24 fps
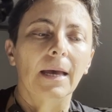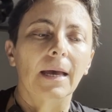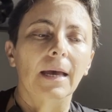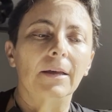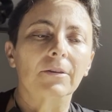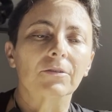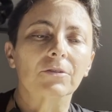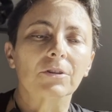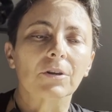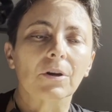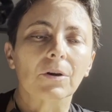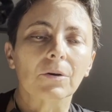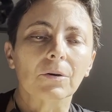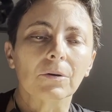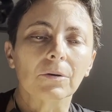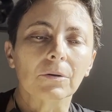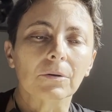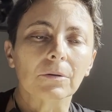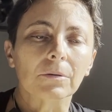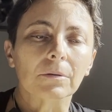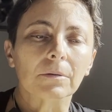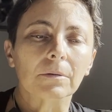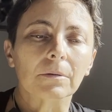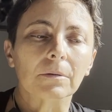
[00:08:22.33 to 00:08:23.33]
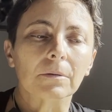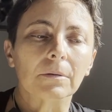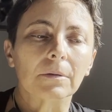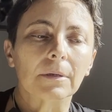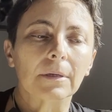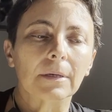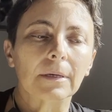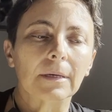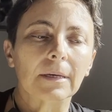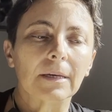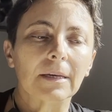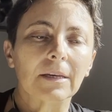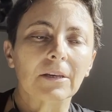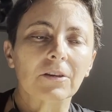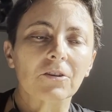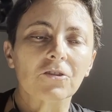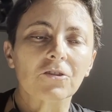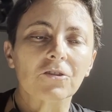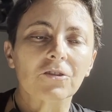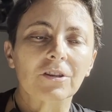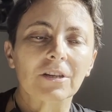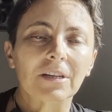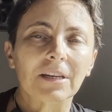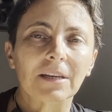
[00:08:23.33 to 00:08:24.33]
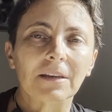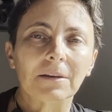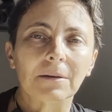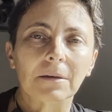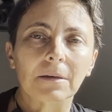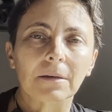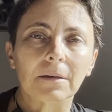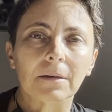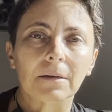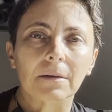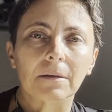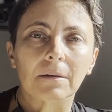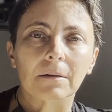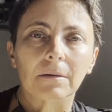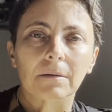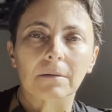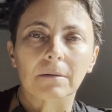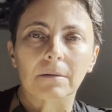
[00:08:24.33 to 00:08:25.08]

And so she